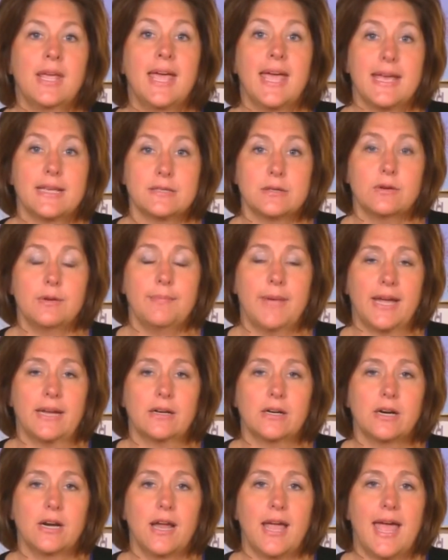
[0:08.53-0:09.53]
As a
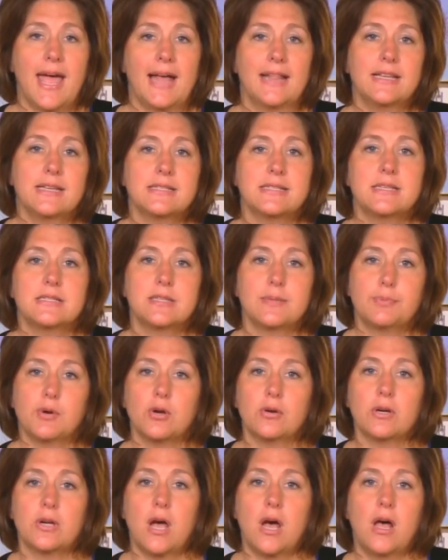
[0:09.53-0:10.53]
reminder, ALICE is the
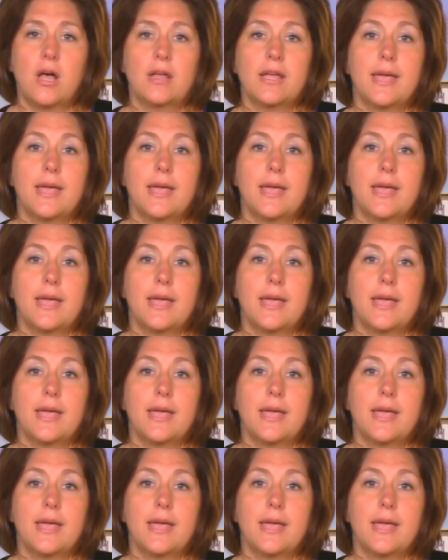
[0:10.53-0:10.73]
protocol